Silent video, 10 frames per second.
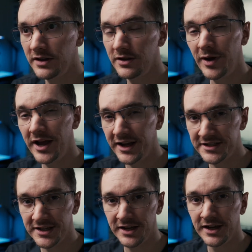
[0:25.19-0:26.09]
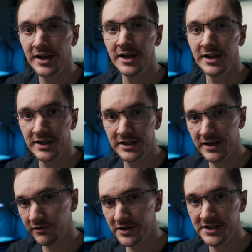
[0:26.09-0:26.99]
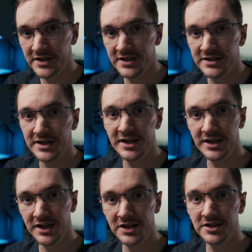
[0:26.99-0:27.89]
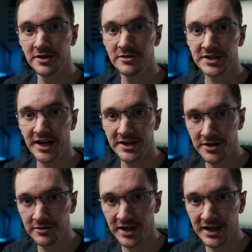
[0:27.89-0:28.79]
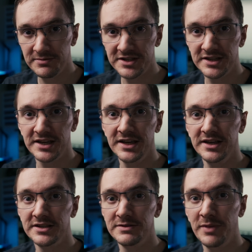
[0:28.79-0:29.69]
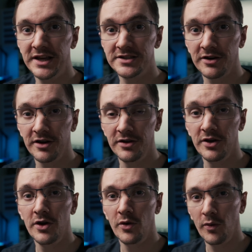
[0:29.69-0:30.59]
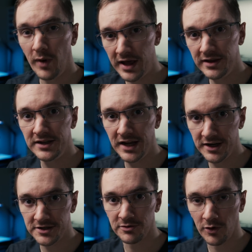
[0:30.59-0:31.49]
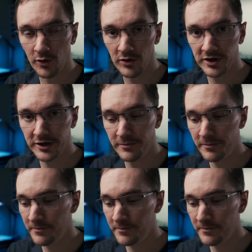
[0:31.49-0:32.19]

The way I see it, the differences in each of those ISO types is based on when the data is recorded.